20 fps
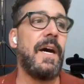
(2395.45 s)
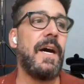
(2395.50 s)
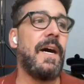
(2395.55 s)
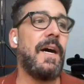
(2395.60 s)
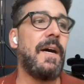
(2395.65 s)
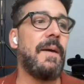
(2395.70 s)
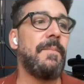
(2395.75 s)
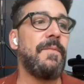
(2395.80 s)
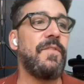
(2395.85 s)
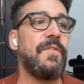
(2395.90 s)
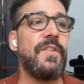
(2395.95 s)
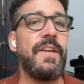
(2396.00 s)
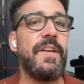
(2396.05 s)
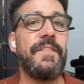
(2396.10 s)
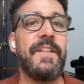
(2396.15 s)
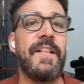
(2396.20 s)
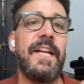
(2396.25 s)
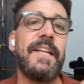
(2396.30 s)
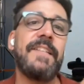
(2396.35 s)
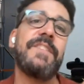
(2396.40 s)
um, so you
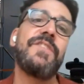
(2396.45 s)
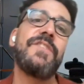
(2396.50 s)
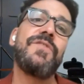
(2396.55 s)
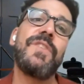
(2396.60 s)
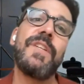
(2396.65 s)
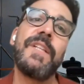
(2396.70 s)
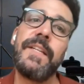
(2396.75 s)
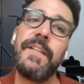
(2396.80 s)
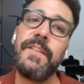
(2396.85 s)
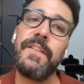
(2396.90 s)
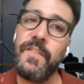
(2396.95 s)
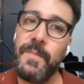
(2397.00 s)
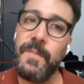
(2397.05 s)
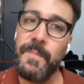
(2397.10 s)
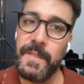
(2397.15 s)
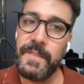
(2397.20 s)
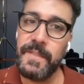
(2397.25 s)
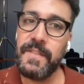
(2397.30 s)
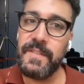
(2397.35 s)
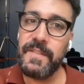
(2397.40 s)
have classes related to the
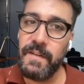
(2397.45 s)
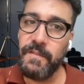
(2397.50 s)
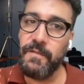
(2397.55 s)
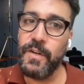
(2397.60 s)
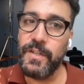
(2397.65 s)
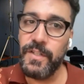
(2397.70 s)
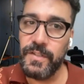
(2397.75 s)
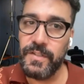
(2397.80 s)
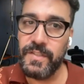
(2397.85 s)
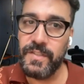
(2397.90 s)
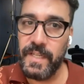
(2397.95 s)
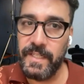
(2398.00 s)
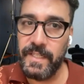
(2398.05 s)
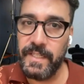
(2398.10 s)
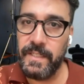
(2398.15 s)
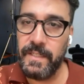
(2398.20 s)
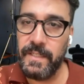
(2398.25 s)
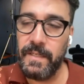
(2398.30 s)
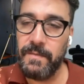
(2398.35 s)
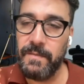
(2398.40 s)
business of what you're
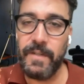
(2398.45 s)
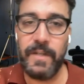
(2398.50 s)
studying